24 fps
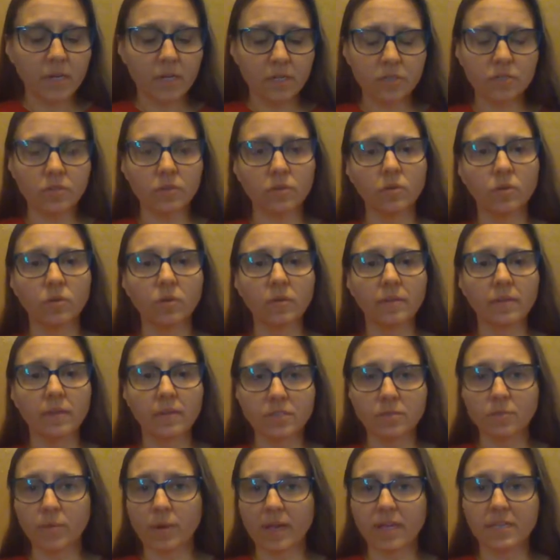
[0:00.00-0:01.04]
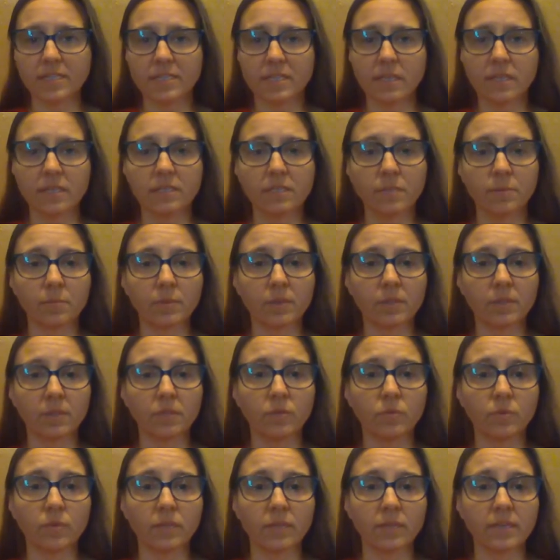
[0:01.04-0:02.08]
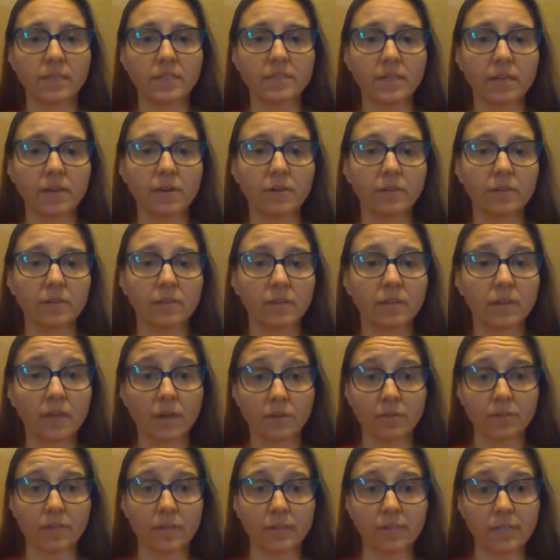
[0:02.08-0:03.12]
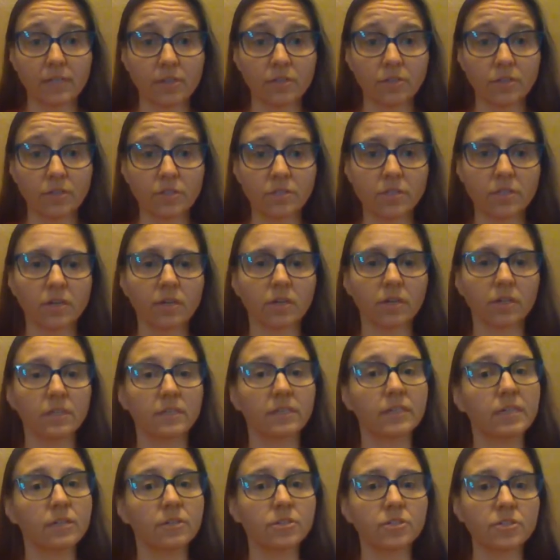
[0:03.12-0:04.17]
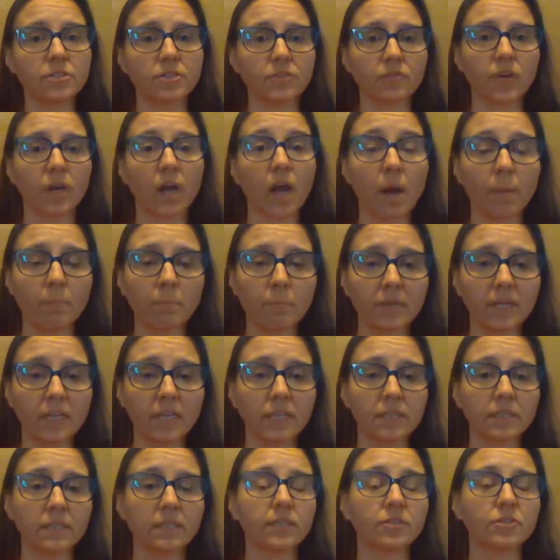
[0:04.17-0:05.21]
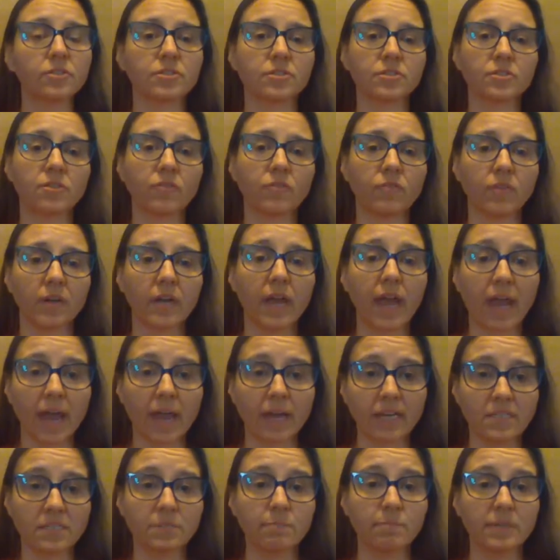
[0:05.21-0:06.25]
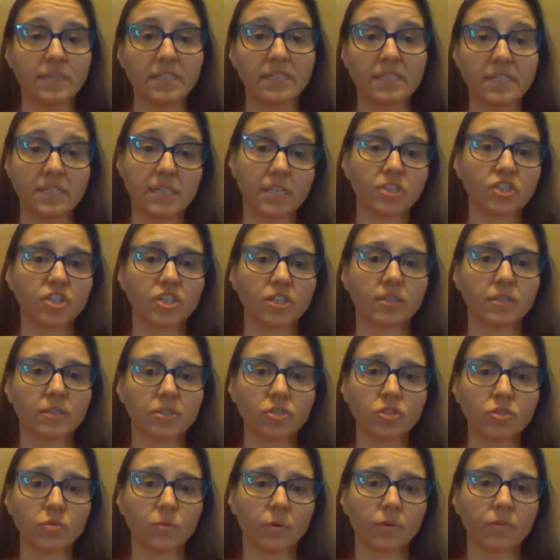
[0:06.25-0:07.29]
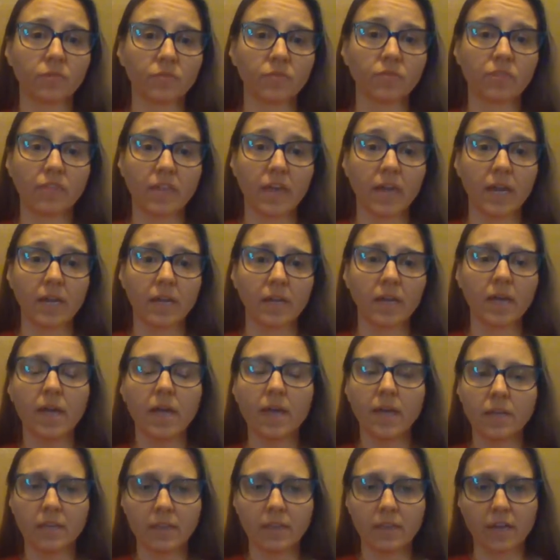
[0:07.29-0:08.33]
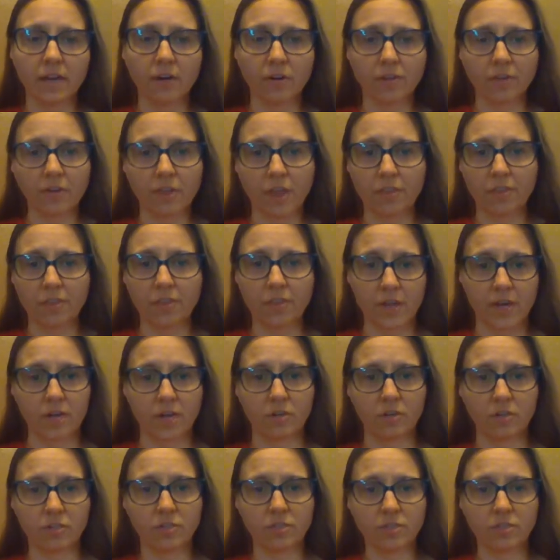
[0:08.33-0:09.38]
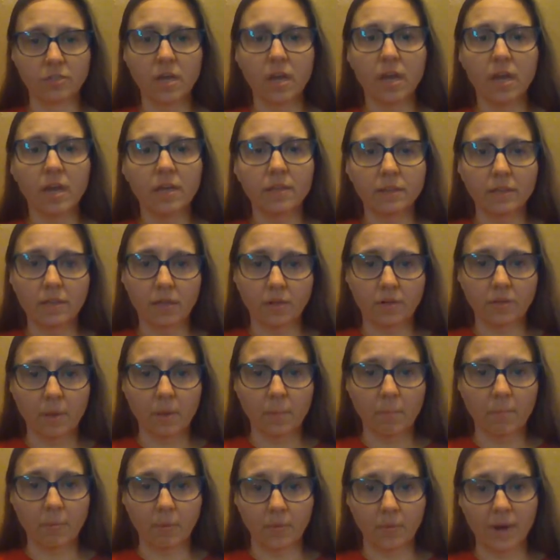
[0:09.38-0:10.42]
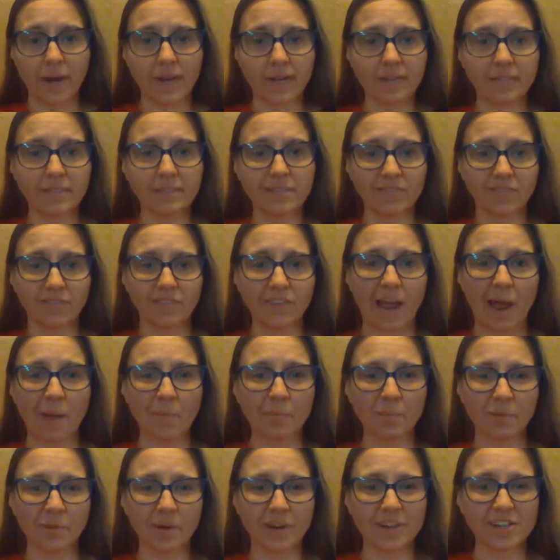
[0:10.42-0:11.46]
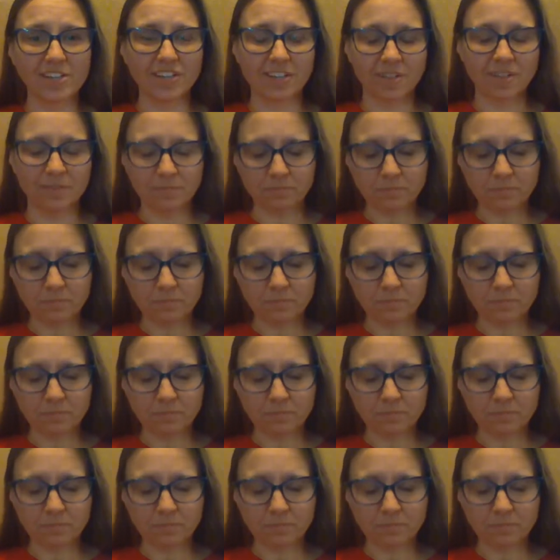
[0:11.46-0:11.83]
So that's why I say typically when they say they are the leaders, they are leaders of a company, leaders of an expedition sort of thing. They are the thinkers. They're the brains of the operation.